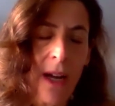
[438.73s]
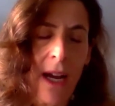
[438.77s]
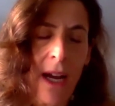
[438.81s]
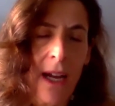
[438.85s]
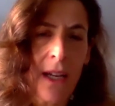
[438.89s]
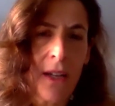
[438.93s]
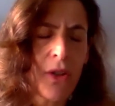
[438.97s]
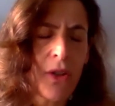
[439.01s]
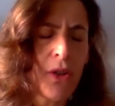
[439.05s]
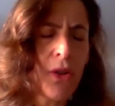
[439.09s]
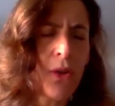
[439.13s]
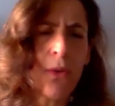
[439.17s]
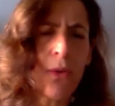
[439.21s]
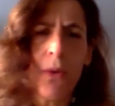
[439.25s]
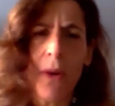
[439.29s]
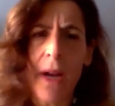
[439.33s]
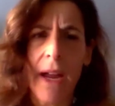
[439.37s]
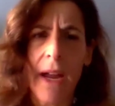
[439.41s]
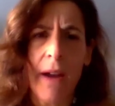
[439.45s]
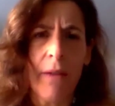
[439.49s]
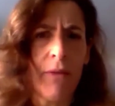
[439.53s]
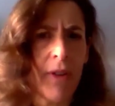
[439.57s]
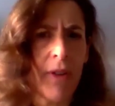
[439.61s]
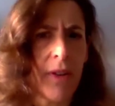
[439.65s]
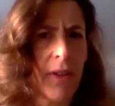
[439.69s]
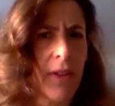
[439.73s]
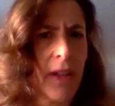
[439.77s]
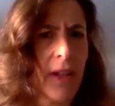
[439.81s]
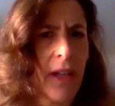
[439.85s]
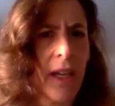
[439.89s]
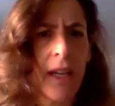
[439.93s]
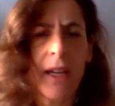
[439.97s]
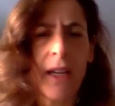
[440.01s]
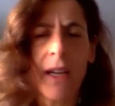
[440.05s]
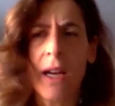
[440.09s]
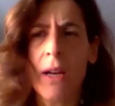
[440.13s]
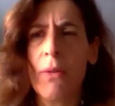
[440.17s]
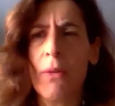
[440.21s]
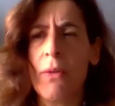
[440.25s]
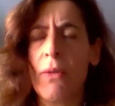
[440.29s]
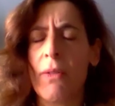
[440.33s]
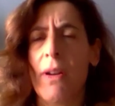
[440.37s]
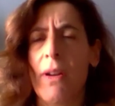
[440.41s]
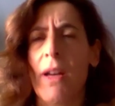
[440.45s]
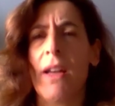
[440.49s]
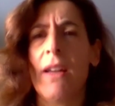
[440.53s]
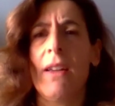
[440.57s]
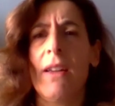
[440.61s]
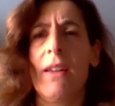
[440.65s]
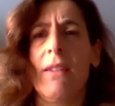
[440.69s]
I knew everything.
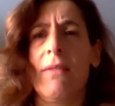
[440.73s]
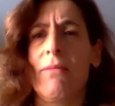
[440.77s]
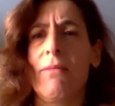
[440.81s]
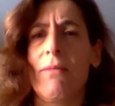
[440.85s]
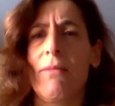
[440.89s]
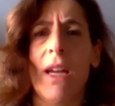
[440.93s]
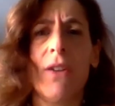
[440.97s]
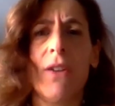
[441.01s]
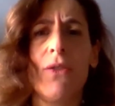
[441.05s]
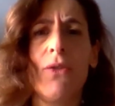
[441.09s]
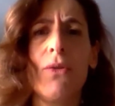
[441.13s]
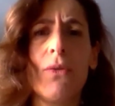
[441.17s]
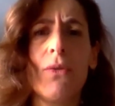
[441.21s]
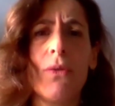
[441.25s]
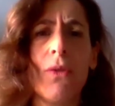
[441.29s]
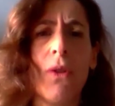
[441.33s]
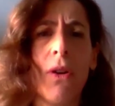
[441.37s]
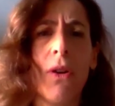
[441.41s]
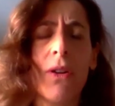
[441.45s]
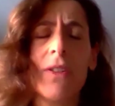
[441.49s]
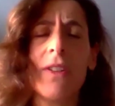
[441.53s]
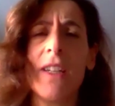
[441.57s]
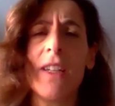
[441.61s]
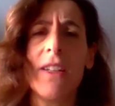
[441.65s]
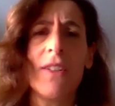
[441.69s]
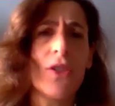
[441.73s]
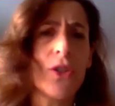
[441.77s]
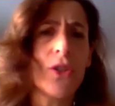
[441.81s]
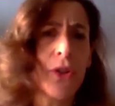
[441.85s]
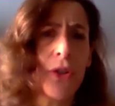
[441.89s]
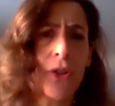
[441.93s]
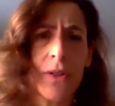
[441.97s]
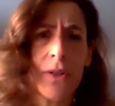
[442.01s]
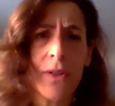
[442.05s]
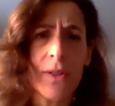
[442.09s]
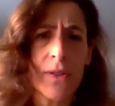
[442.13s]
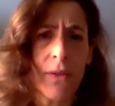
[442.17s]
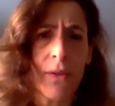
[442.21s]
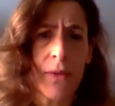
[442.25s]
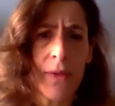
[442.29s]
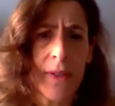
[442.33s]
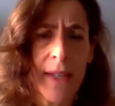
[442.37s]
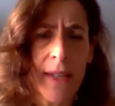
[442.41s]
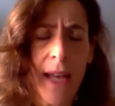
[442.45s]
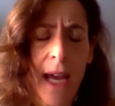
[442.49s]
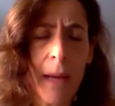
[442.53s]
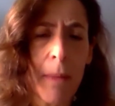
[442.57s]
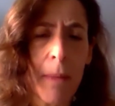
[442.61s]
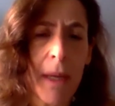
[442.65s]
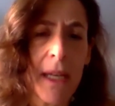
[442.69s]
I knew all the internals of
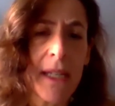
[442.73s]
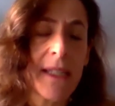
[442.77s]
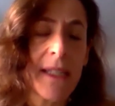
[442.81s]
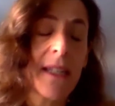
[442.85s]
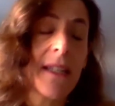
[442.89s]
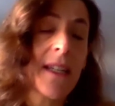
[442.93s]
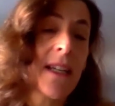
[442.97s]
Sybase.